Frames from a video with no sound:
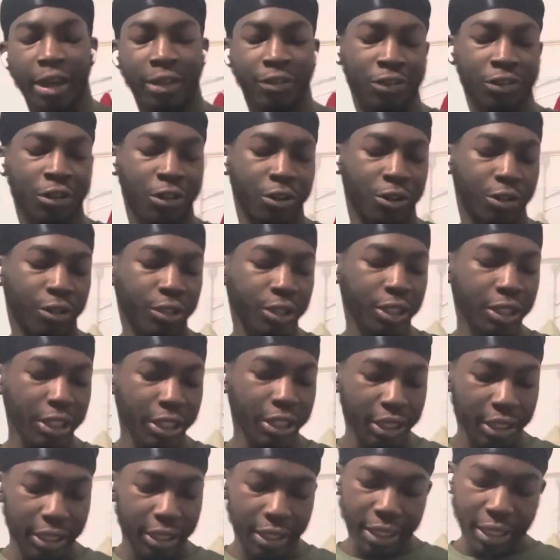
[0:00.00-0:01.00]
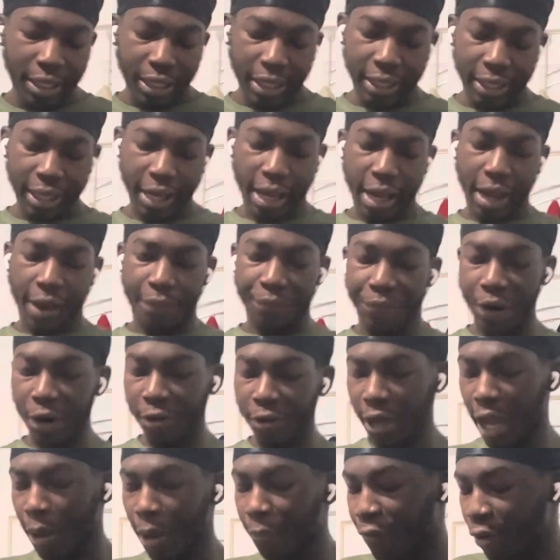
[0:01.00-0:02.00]
So yeah, I'm
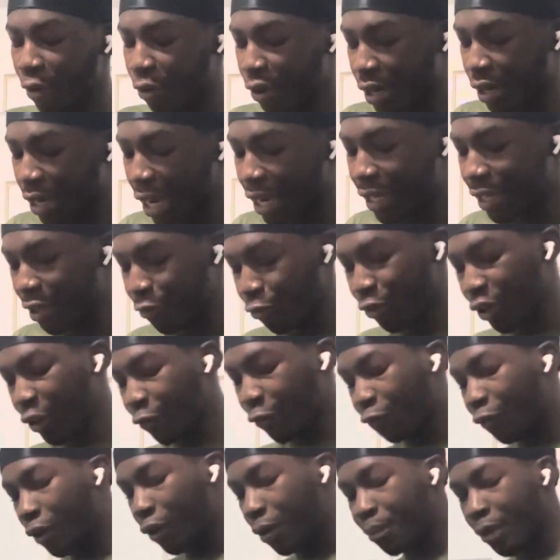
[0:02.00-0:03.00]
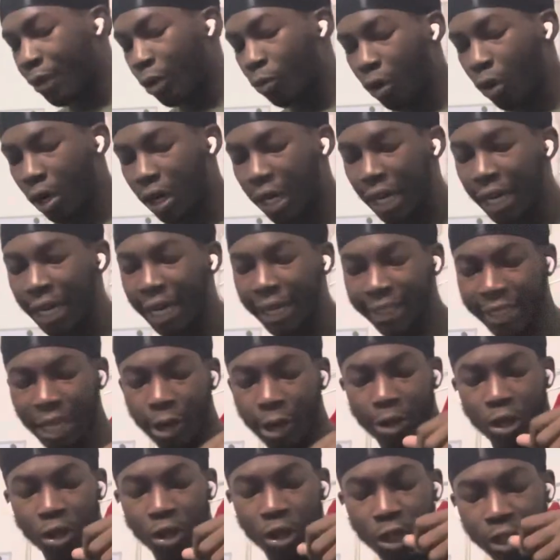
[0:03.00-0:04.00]
very glad. It really fit me well. I liked how
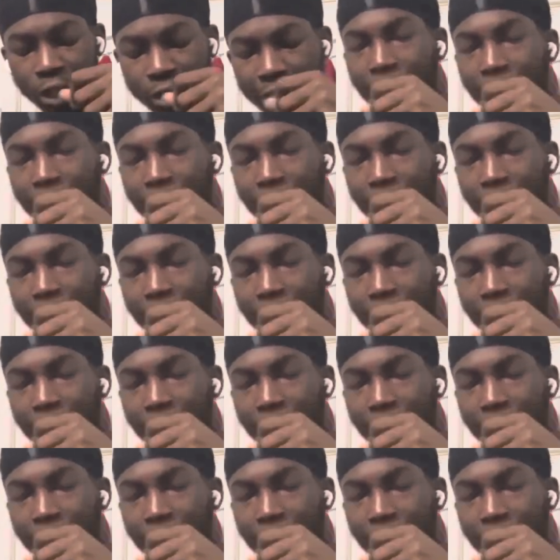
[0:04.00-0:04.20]
it looked.